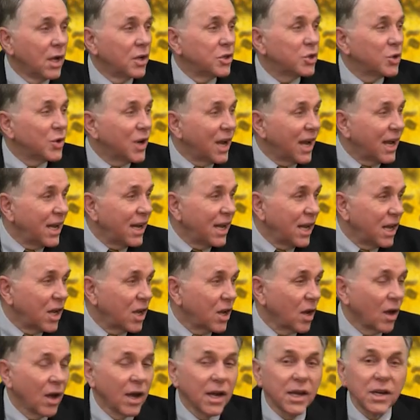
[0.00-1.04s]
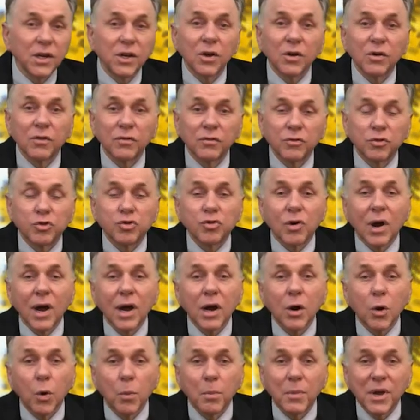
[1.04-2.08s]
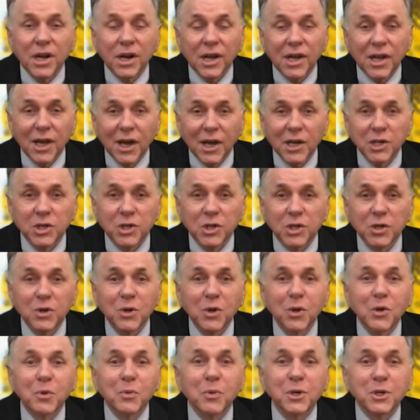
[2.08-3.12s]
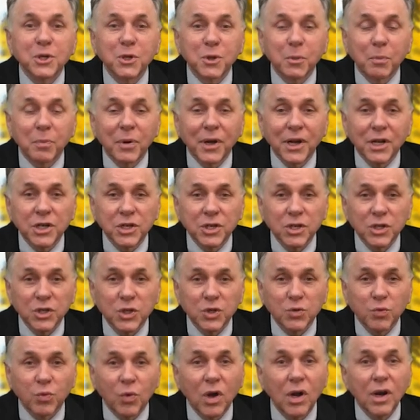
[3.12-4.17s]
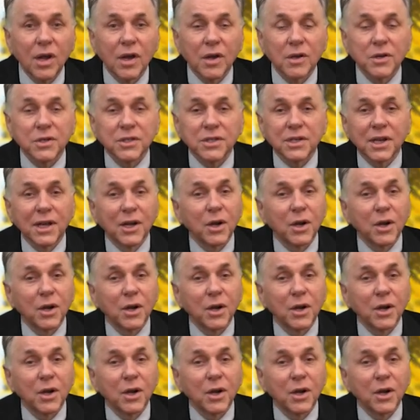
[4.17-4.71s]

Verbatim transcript: to any kind of drug or medication which the patient swallows.